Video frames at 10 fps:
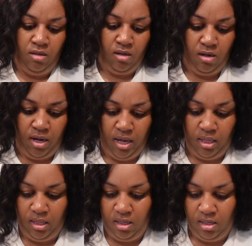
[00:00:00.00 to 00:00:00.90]
Okay,
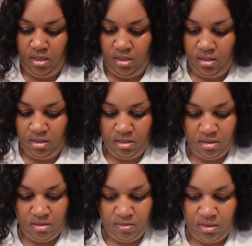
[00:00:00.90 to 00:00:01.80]
then,
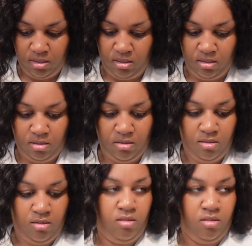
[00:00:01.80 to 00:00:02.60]
what is this?